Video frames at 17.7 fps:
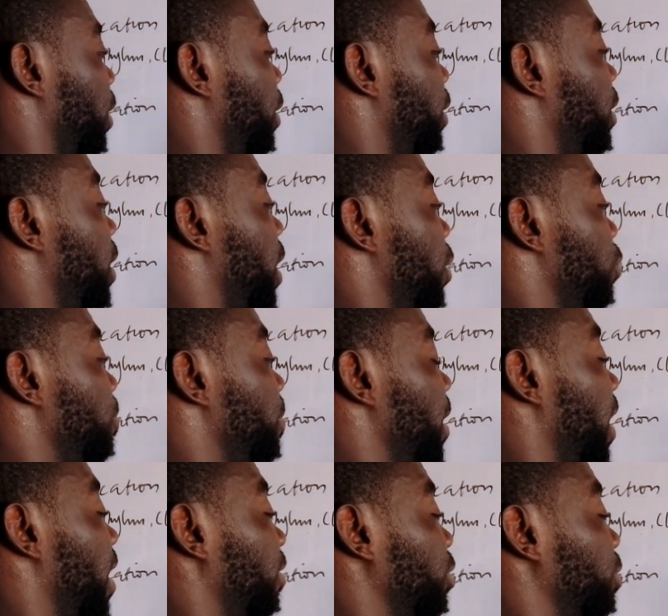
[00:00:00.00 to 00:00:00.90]
Here you
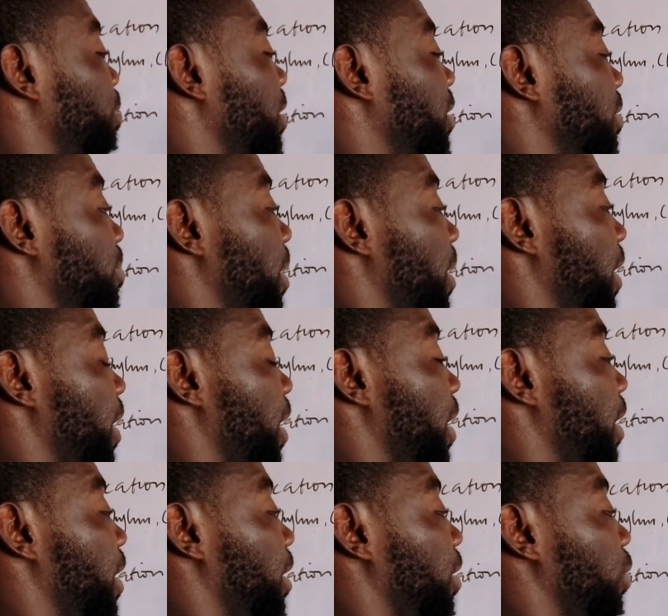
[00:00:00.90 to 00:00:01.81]
may have specimen
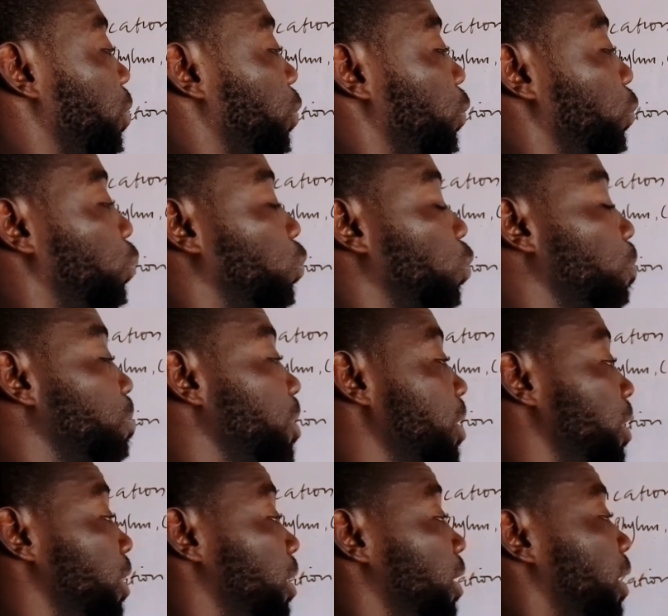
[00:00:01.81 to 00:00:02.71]
A to
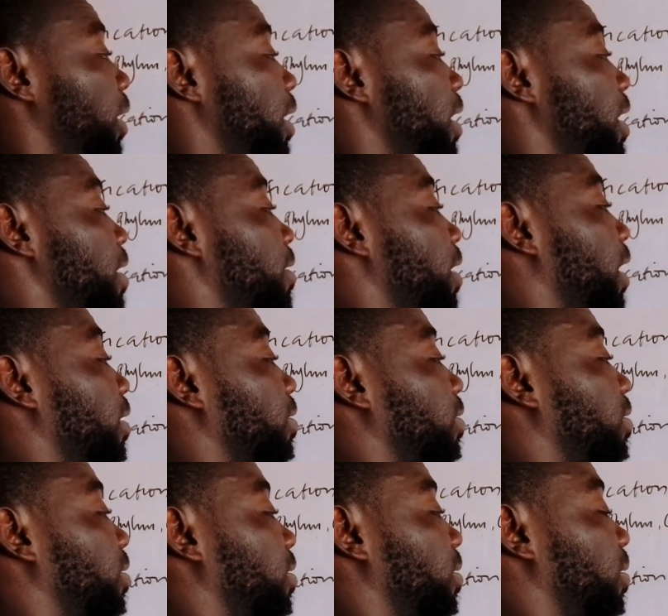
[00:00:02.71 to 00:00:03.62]
be a rat.